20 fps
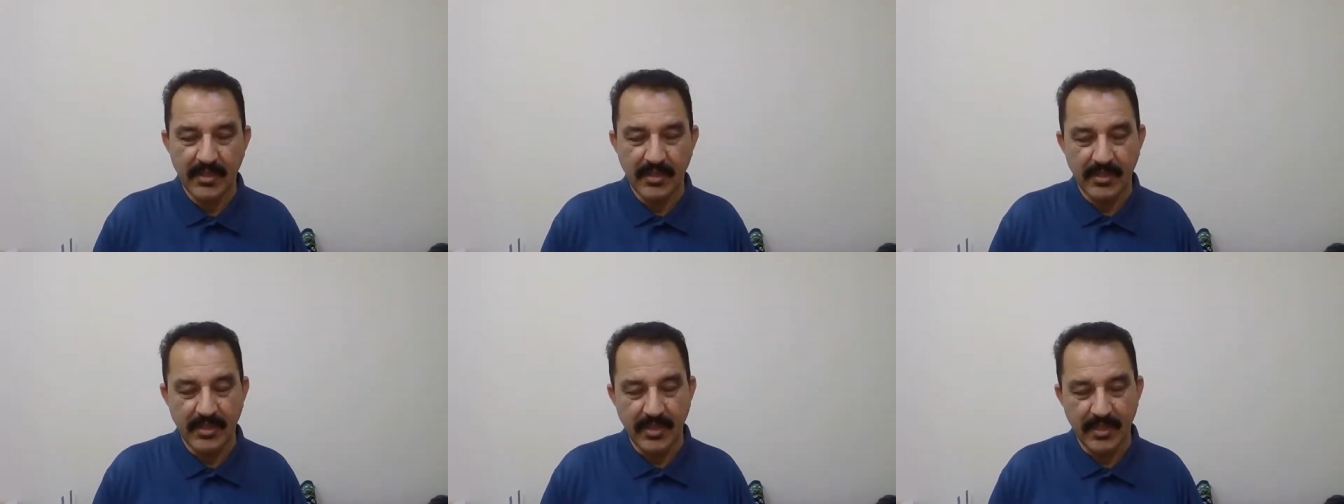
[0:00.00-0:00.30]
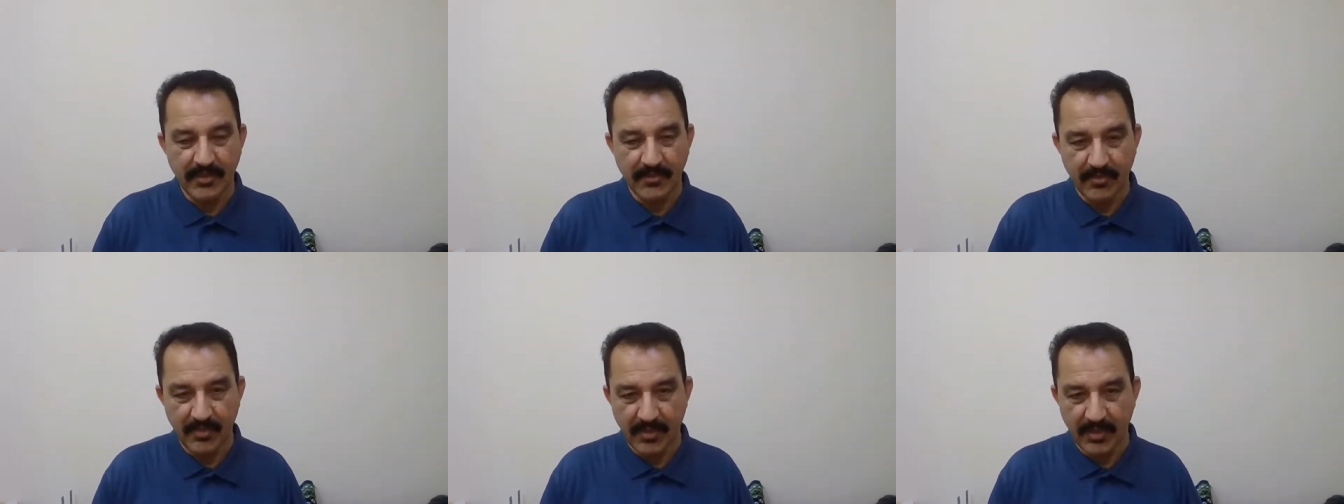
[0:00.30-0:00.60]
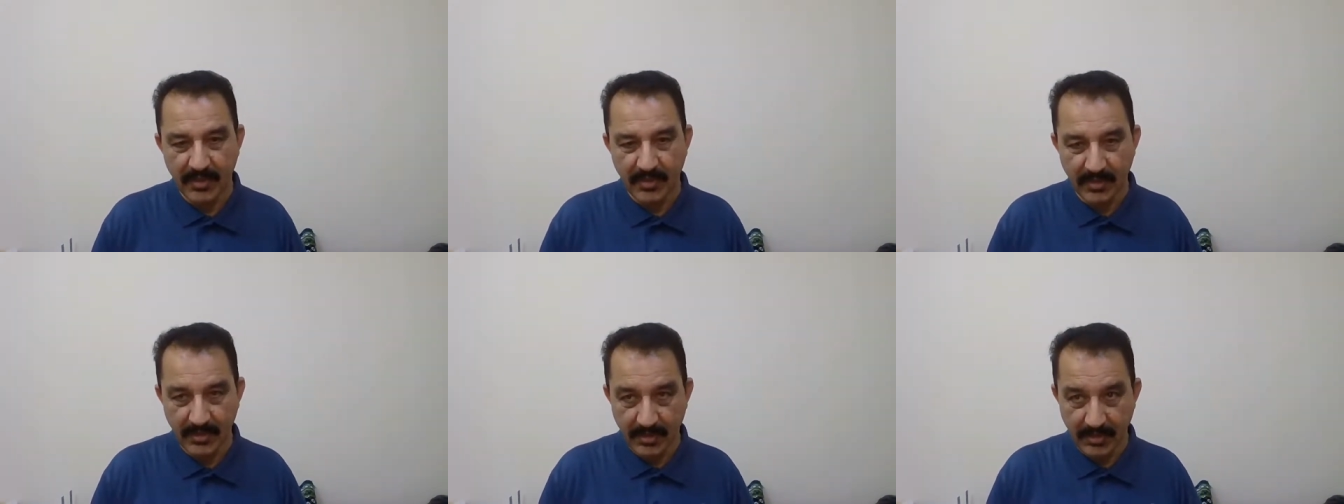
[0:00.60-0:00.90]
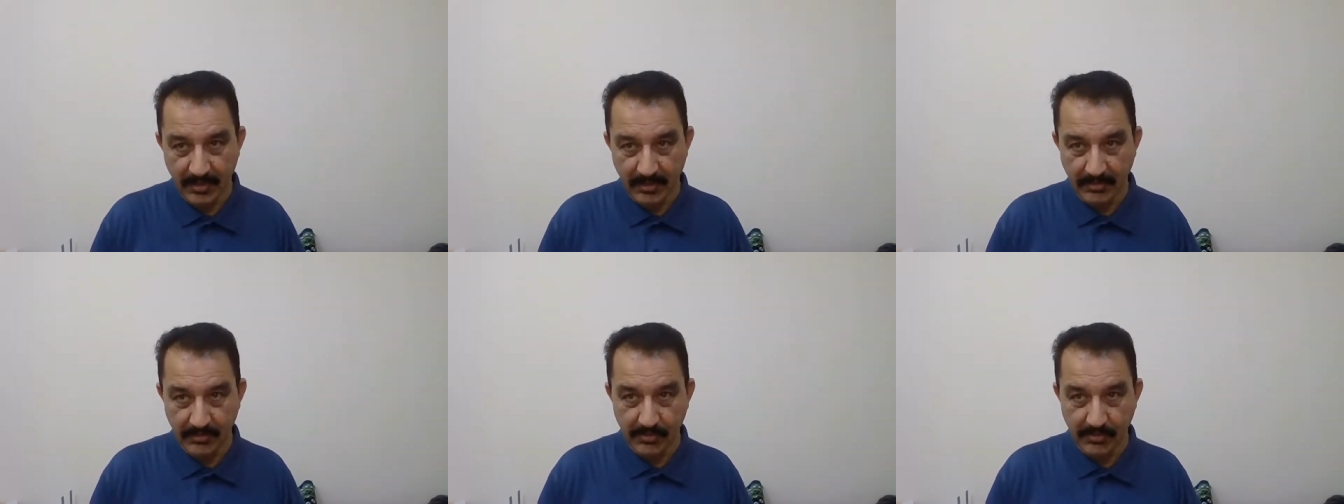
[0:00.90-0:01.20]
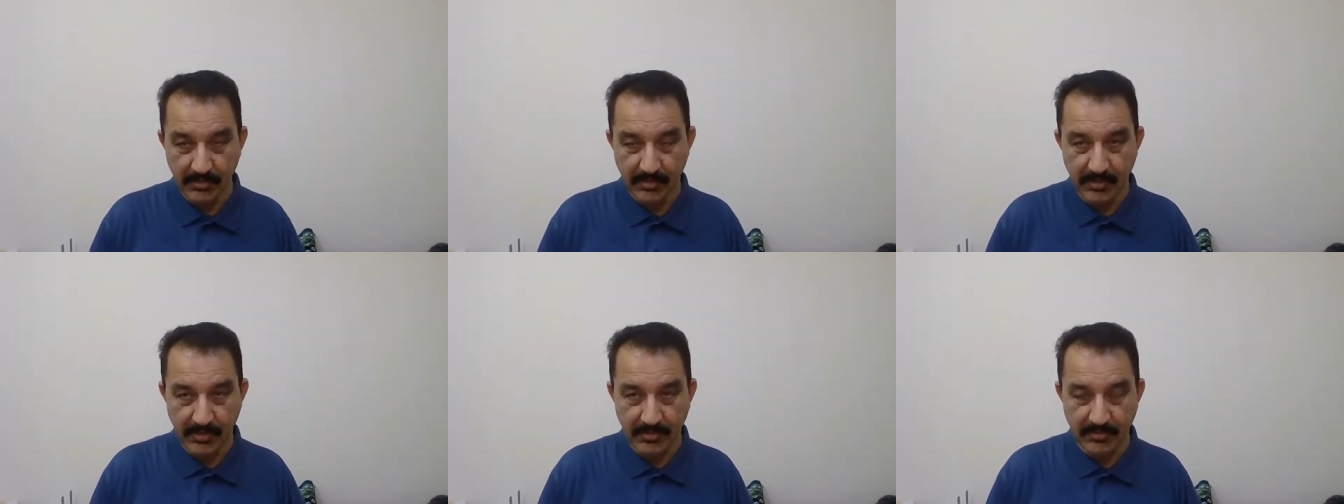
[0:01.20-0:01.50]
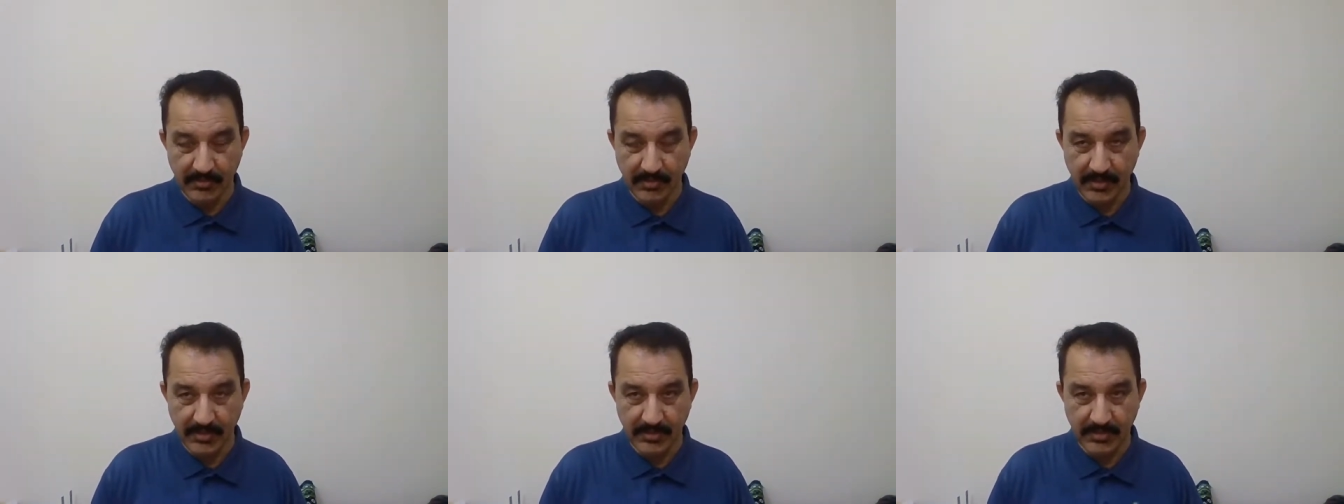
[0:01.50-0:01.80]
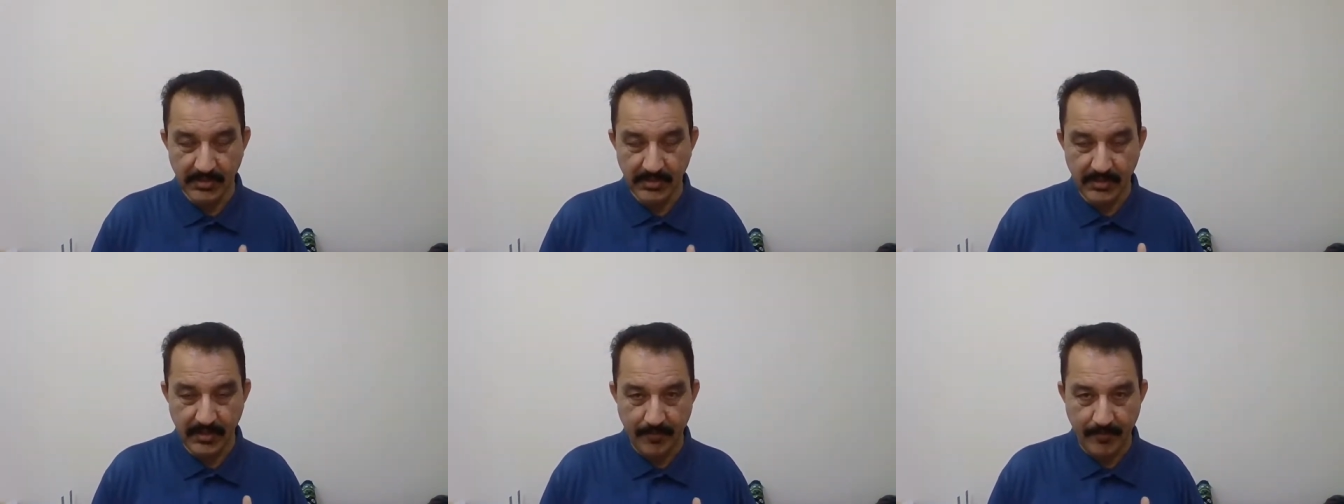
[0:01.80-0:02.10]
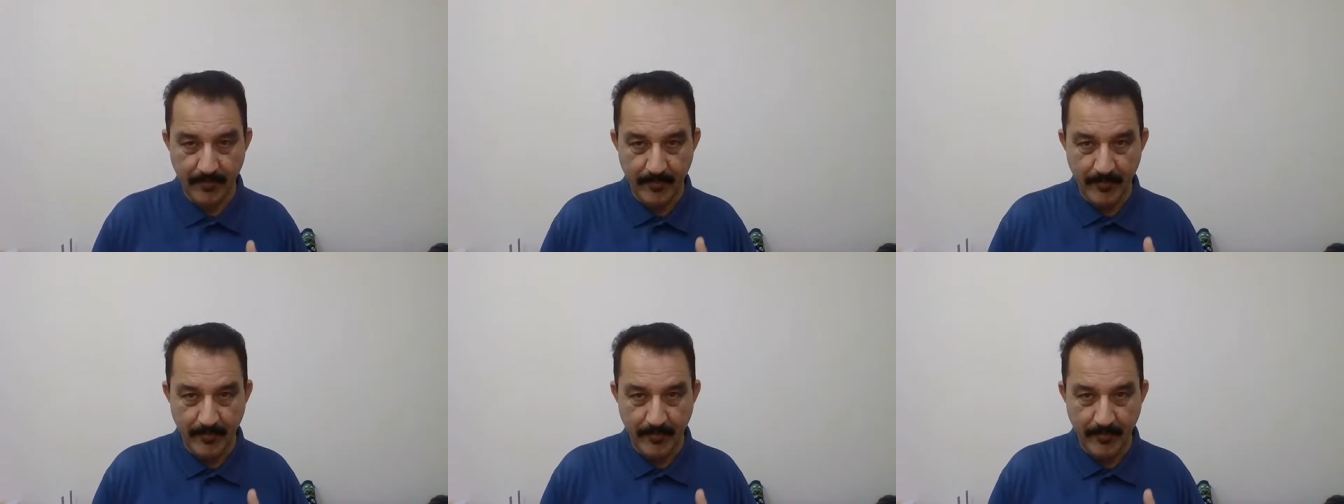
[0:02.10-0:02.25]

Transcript: rainfall also it was